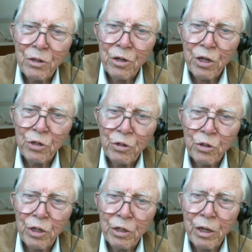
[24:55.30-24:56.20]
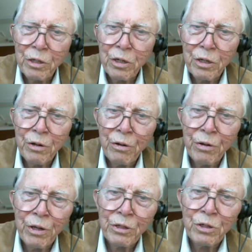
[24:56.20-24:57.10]
tissue, the,
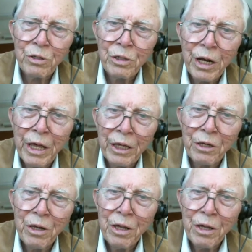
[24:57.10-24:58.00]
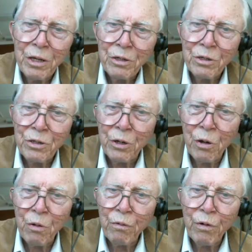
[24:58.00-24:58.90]
the slick
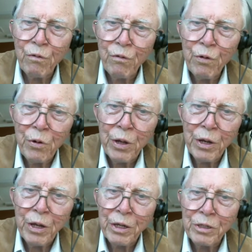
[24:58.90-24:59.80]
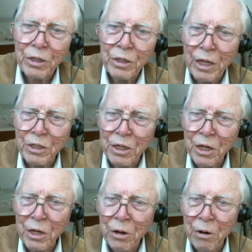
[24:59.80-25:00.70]
synovial fluid, it gets
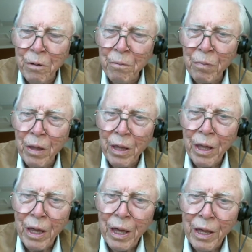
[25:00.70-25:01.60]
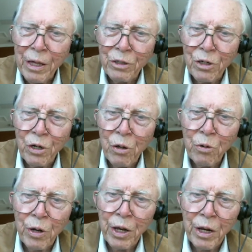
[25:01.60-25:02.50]
in here, is
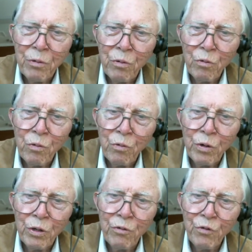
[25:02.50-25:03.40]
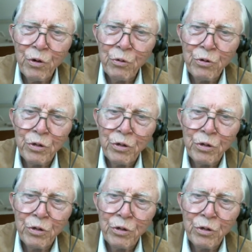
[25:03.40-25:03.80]
loaded with food